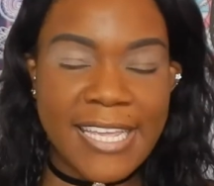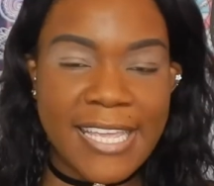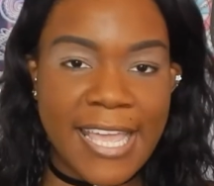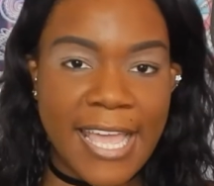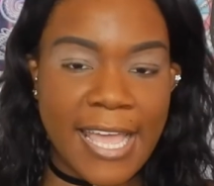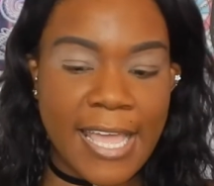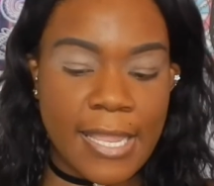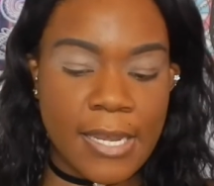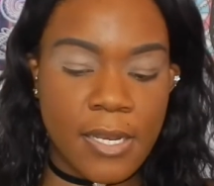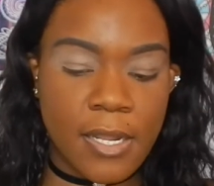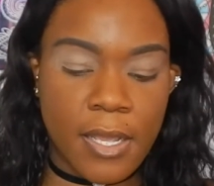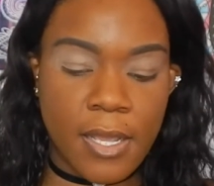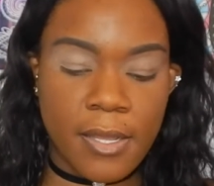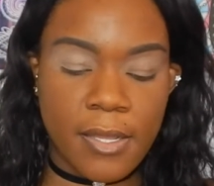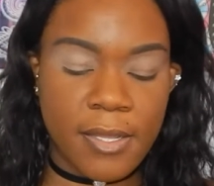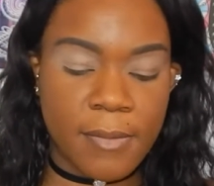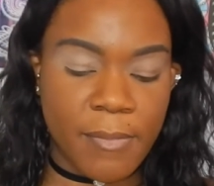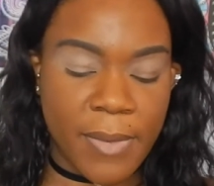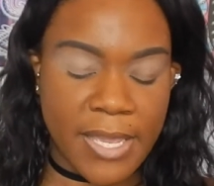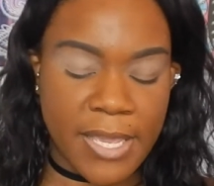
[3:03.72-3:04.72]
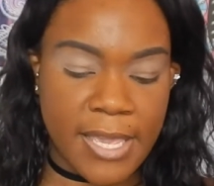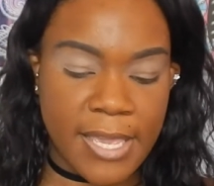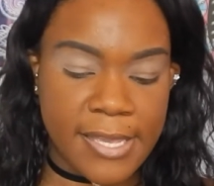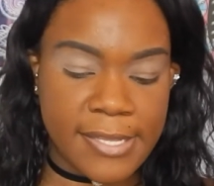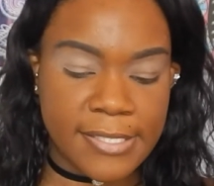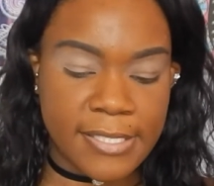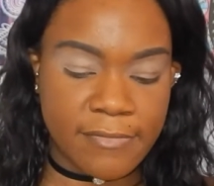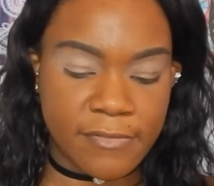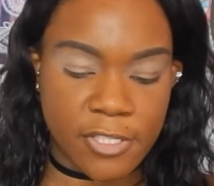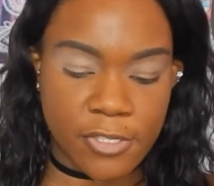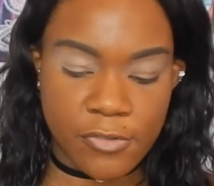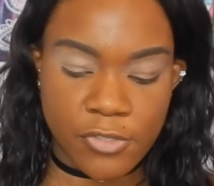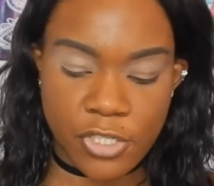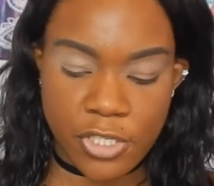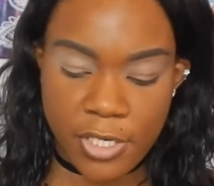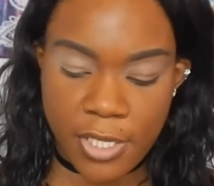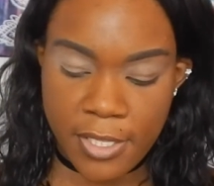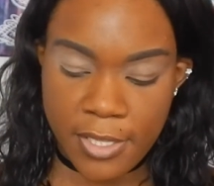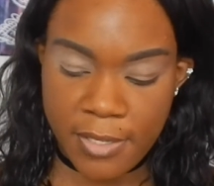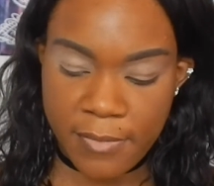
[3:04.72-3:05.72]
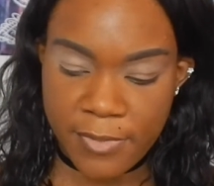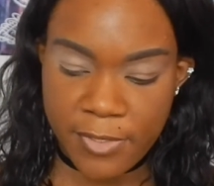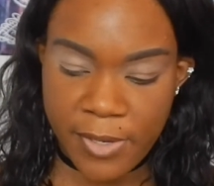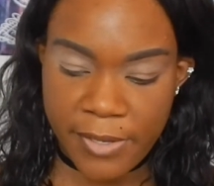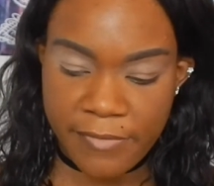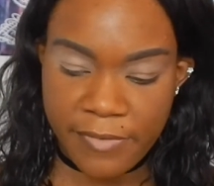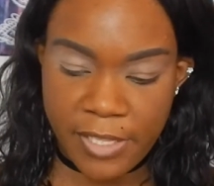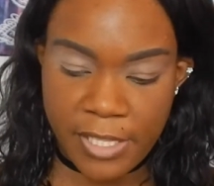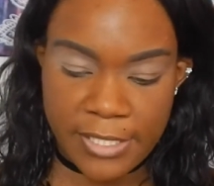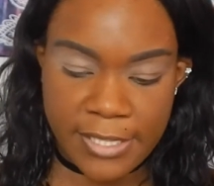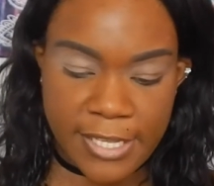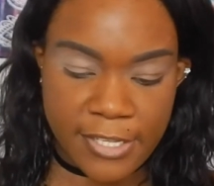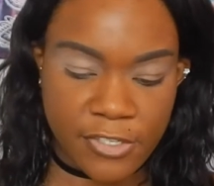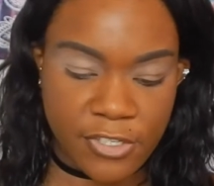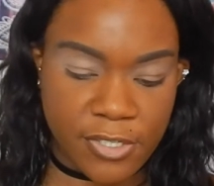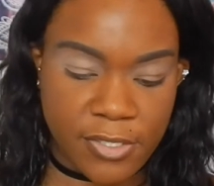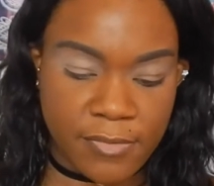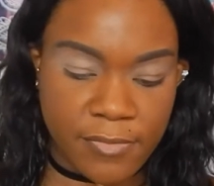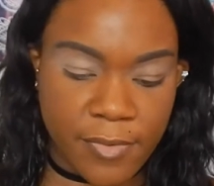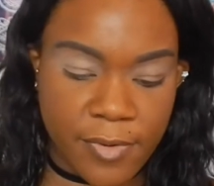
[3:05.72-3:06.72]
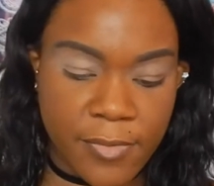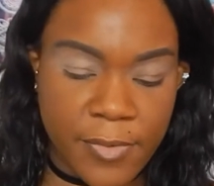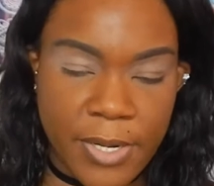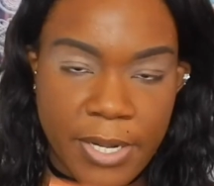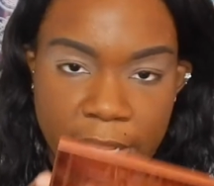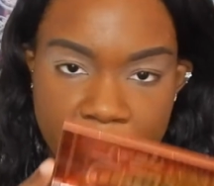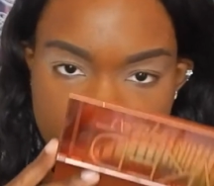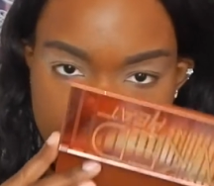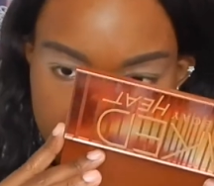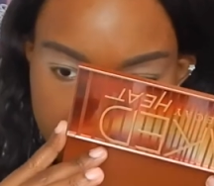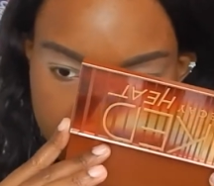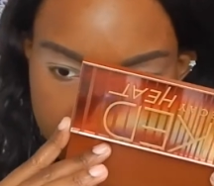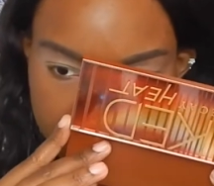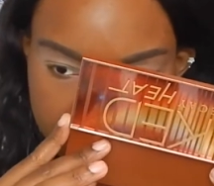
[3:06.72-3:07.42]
again, my hands have lotion on them, so I feel like that just ruined it.